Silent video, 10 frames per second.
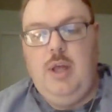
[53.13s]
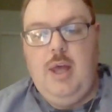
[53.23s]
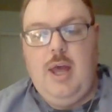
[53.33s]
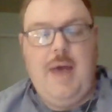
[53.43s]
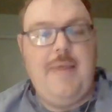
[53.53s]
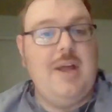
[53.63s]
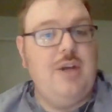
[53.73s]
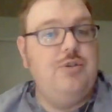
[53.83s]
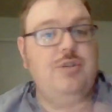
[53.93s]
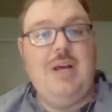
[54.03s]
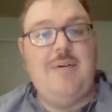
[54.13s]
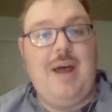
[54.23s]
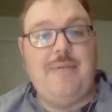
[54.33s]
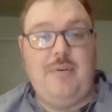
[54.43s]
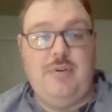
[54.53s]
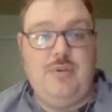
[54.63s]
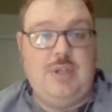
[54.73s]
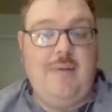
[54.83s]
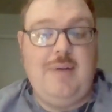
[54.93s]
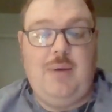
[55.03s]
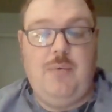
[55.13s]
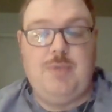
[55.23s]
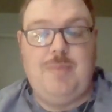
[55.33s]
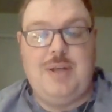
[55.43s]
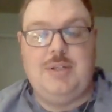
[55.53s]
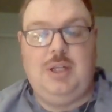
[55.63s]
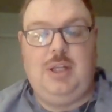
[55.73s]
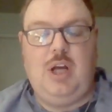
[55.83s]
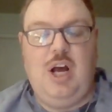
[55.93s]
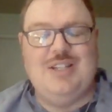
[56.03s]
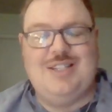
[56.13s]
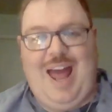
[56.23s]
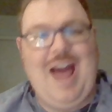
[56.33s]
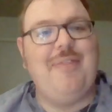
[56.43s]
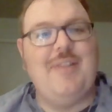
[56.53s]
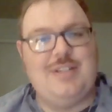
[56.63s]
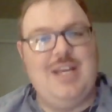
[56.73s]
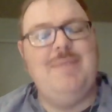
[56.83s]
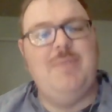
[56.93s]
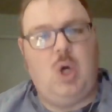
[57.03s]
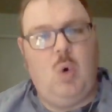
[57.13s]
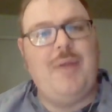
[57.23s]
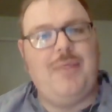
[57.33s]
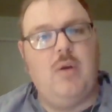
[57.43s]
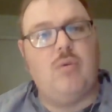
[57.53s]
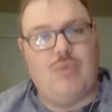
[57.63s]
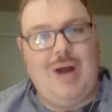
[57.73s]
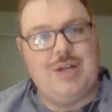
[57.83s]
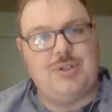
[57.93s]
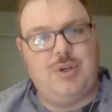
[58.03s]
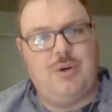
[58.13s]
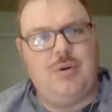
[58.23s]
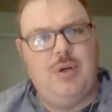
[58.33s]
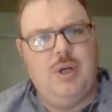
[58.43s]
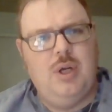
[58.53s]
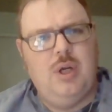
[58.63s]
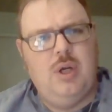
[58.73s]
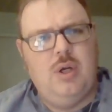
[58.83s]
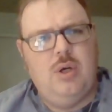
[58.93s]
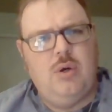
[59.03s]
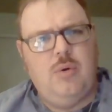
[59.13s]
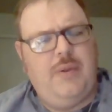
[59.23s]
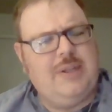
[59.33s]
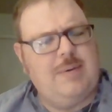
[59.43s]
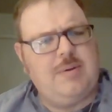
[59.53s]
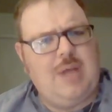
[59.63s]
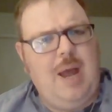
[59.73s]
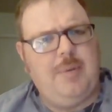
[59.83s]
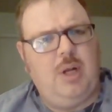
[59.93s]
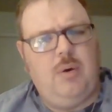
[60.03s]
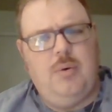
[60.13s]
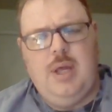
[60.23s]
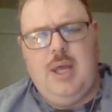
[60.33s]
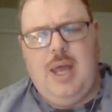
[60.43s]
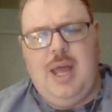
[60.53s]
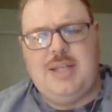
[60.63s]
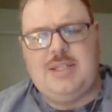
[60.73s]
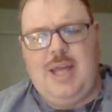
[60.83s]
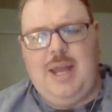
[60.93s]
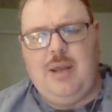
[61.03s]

and then issue seven after issue 70, which basically causes half the team to quit the roster with the exception of Domino, it's like,